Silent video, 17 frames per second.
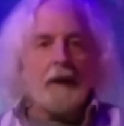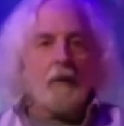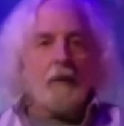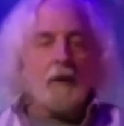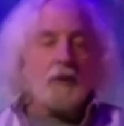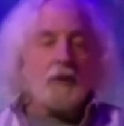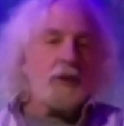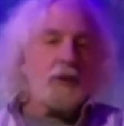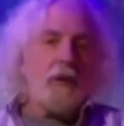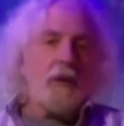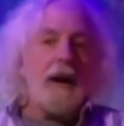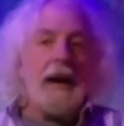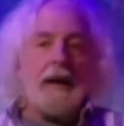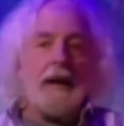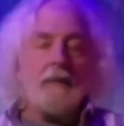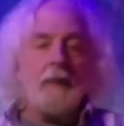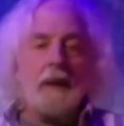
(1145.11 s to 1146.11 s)
which was
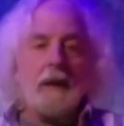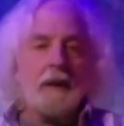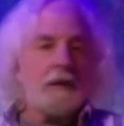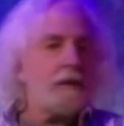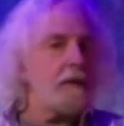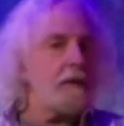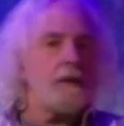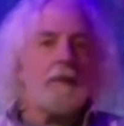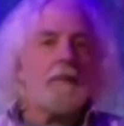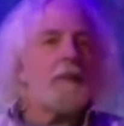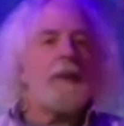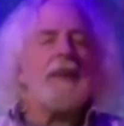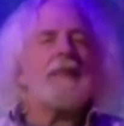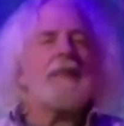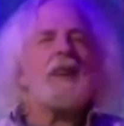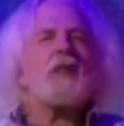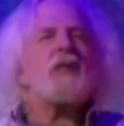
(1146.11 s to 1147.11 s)
great because
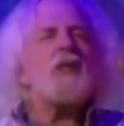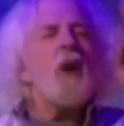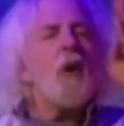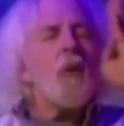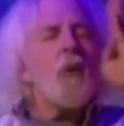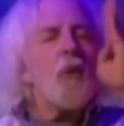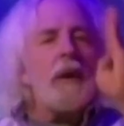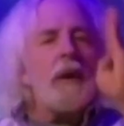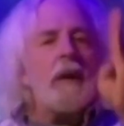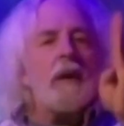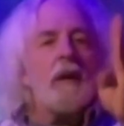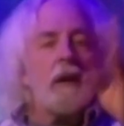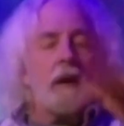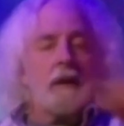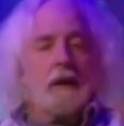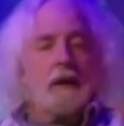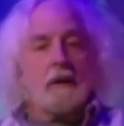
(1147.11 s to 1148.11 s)
there's no real,
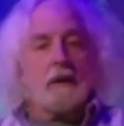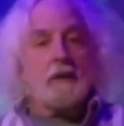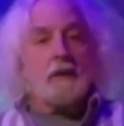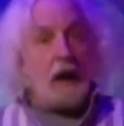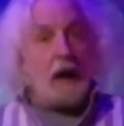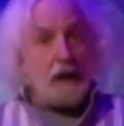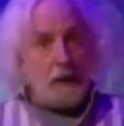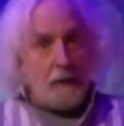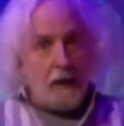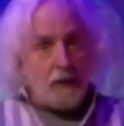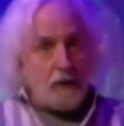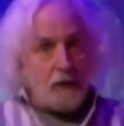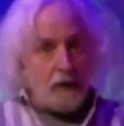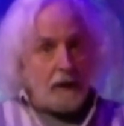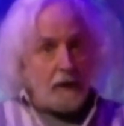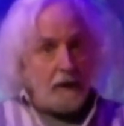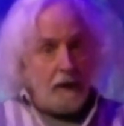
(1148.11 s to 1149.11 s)
in the
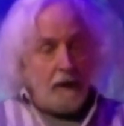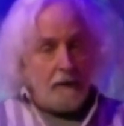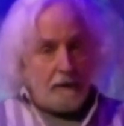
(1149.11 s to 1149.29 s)
documentary,